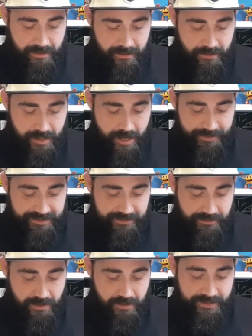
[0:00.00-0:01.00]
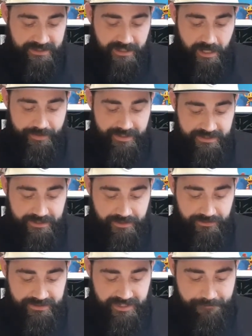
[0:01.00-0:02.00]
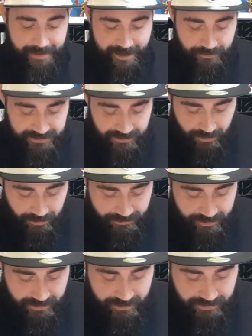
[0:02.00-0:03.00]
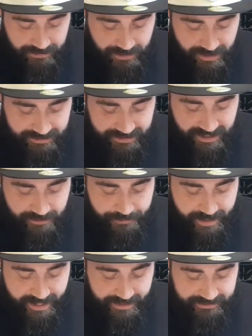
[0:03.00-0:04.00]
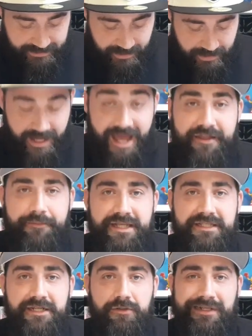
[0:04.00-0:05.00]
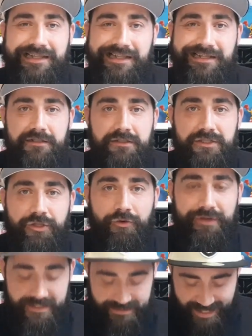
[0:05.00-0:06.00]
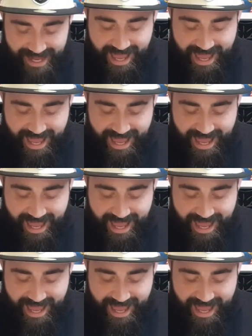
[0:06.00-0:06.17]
No, it's going. So you'll see it powers on, starts to get a bit, and then it makes a little noise.